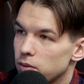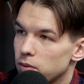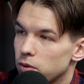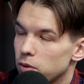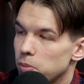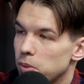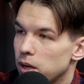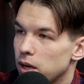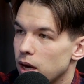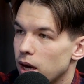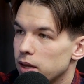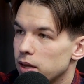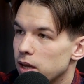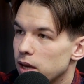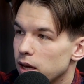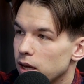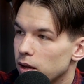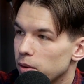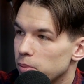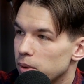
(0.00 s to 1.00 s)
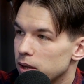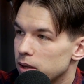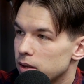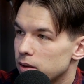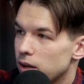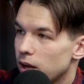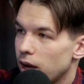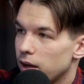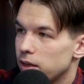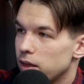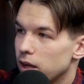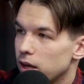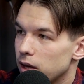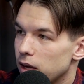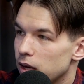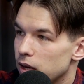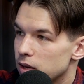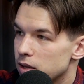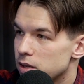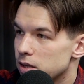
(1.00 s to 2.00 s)
would be ideal, but I think
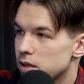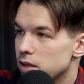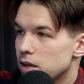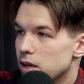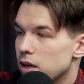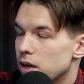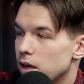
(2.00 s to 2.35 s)
he's